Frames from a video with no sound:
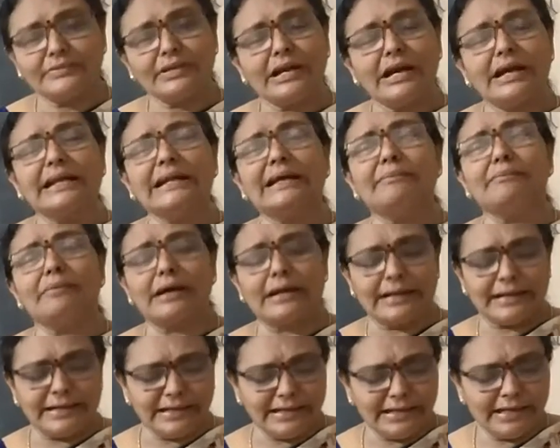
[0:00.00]
Andaman
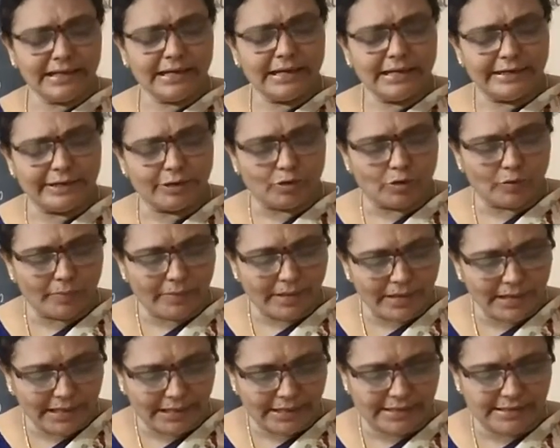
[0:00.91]
and Nicobar
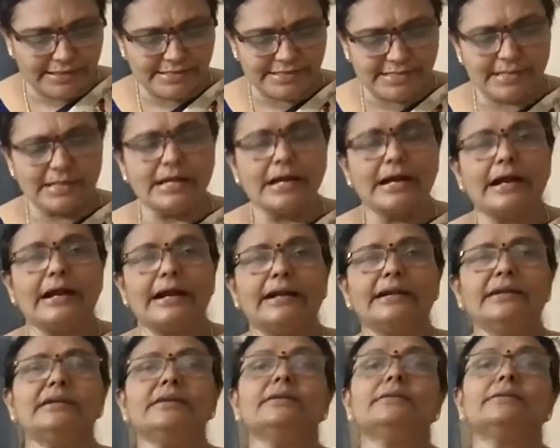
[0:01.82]
Islands
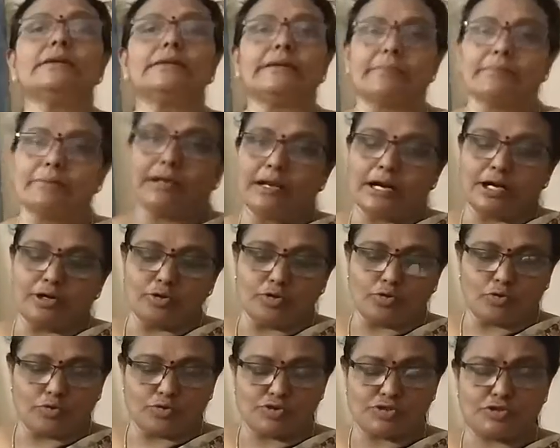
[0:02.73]
and the Tamil Nadu
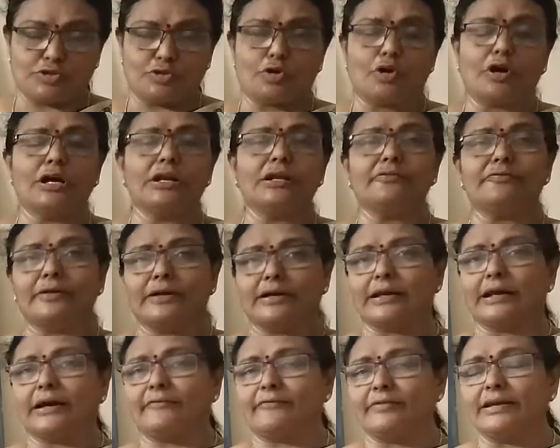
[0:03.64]
coast. You all
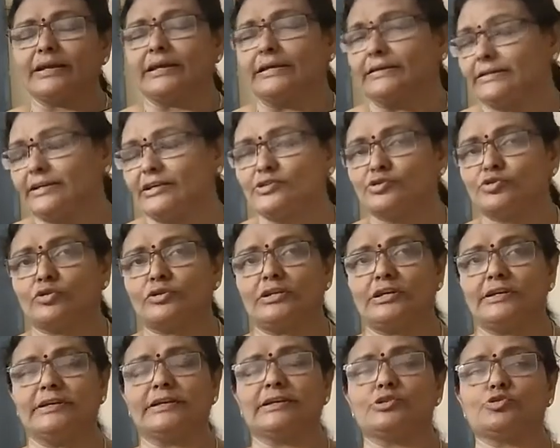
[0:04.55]
were aware, I think. So, in
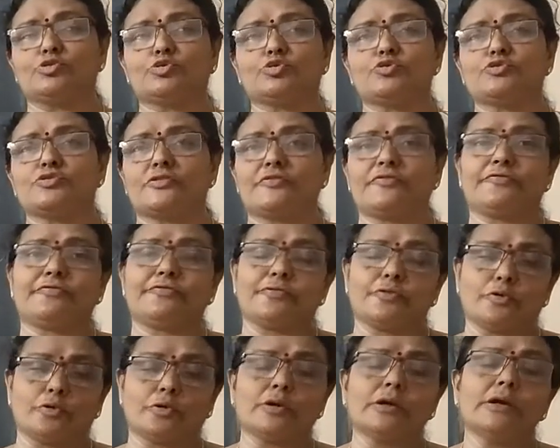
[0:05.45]
the year
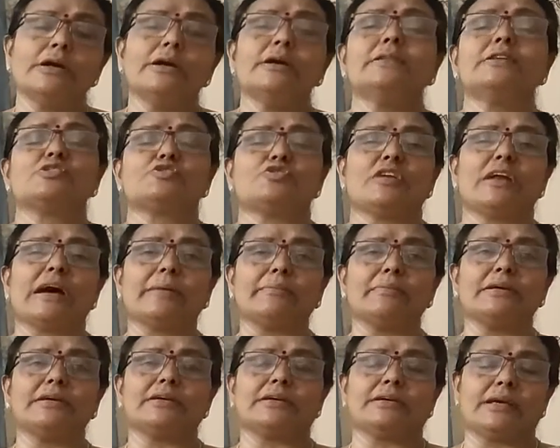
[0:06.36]
2004, the
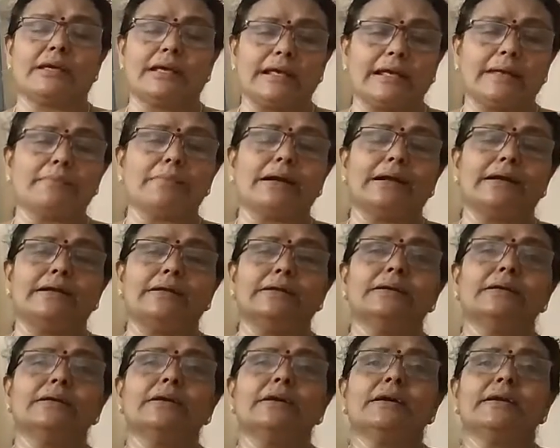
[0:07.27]
tsunami came and
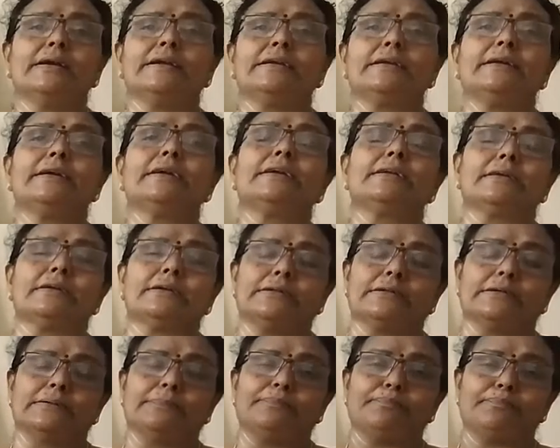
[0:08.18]
it hit
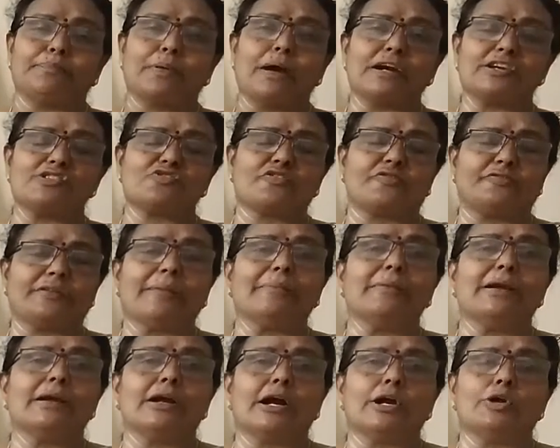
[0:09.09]
the parts of
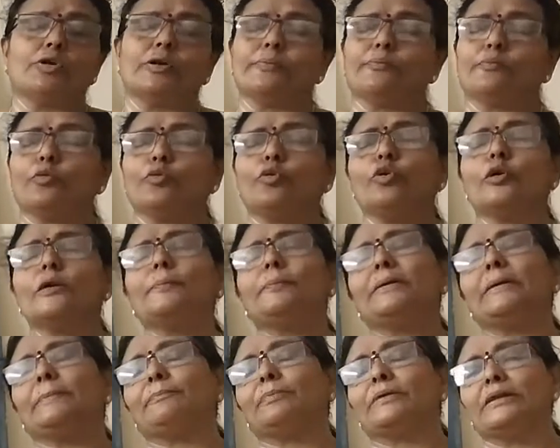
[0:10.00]
Tamil Nadu. More
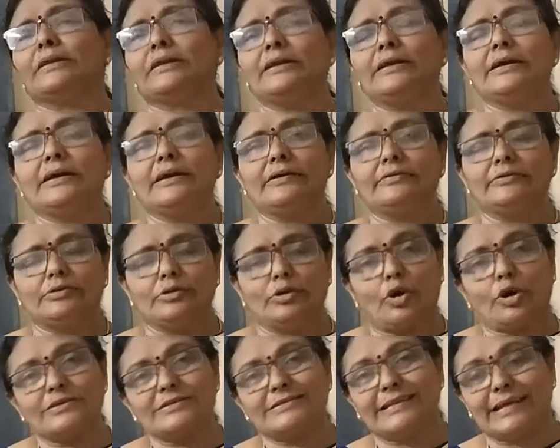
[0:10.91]
people, they
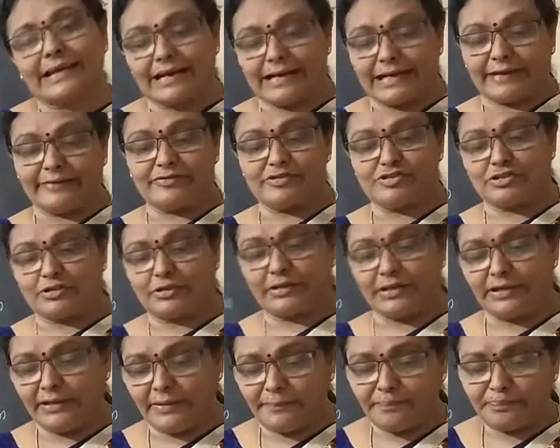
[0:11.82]
lost their lives,
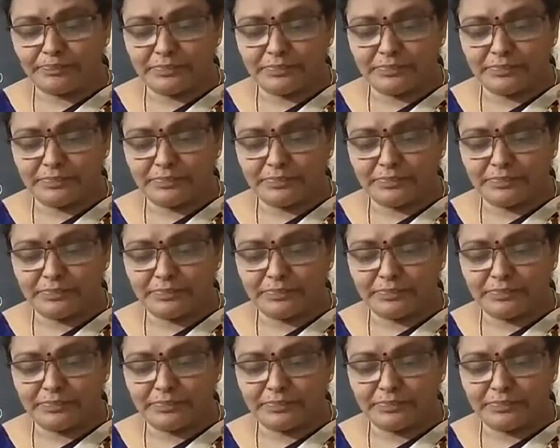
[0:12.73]
children.